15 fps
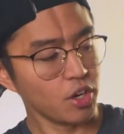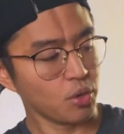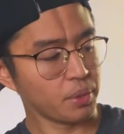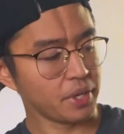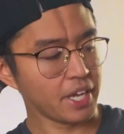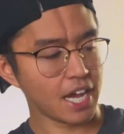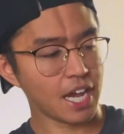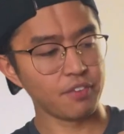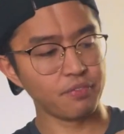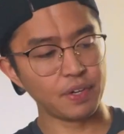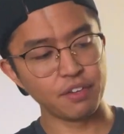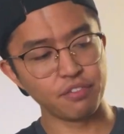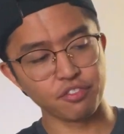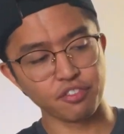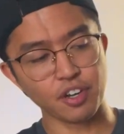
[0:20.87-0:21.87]
we have
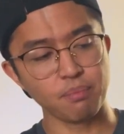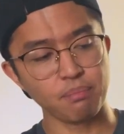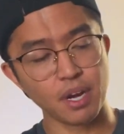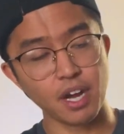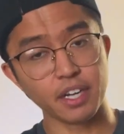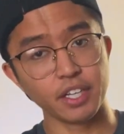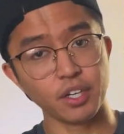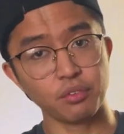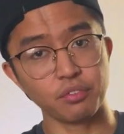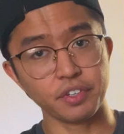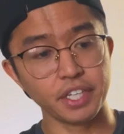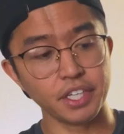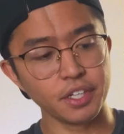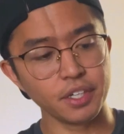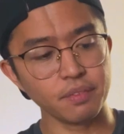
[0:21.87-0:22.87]
a front pocket over
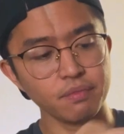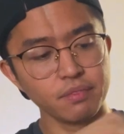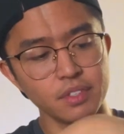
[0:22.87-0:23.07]
here.